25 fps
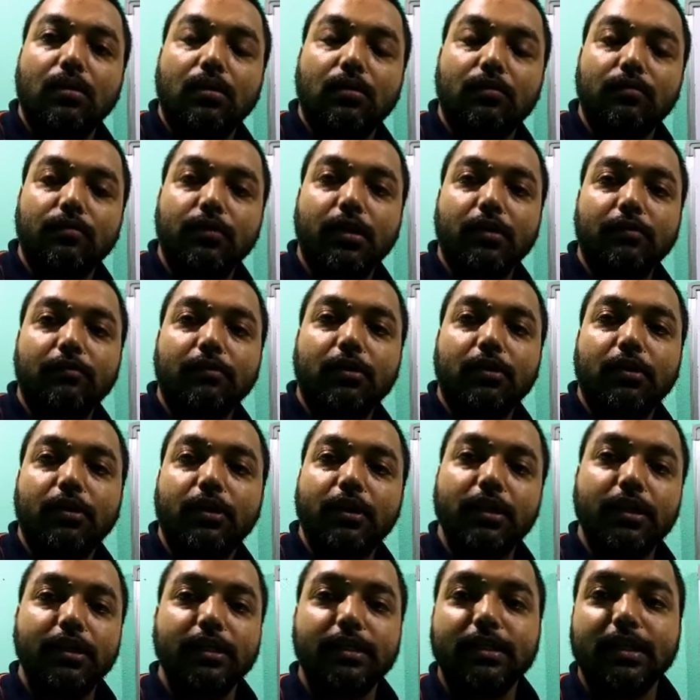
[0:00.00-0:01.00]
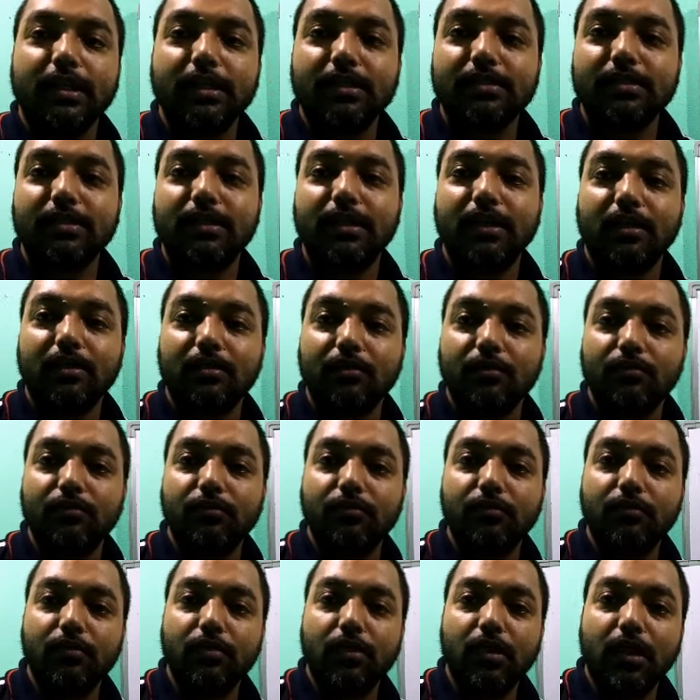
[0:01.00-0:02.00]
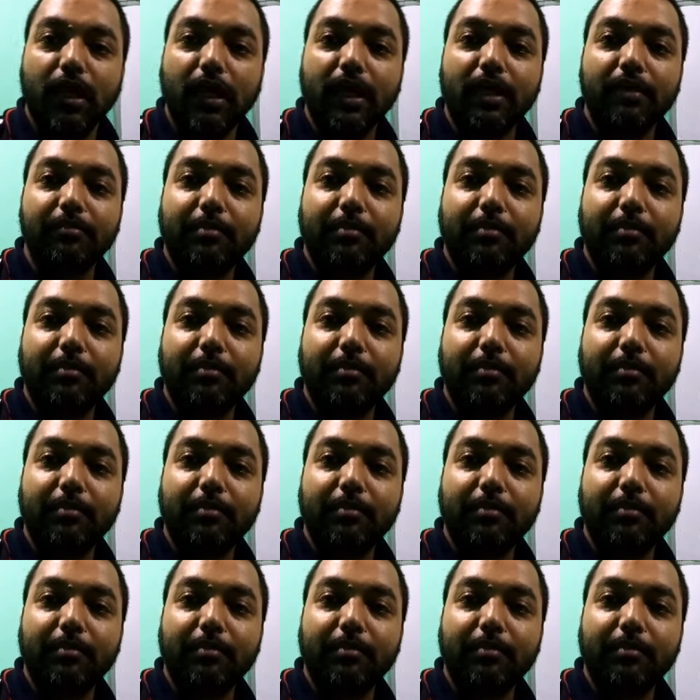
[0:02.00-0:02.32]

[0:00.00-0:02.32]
we have already discussed that a